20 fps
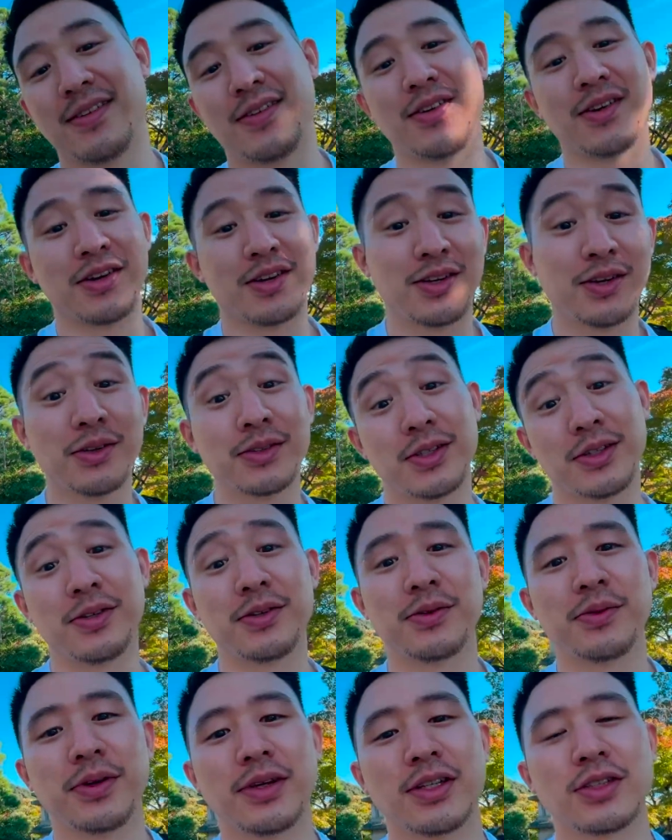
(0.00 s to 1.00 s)
or Kyoto,
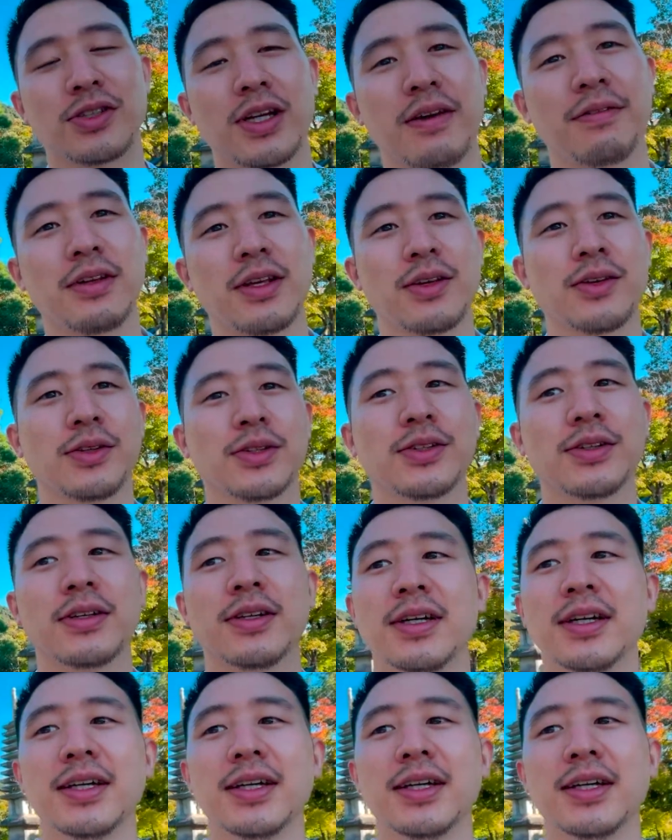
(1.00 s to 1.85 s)
when you're traveling Kyoto.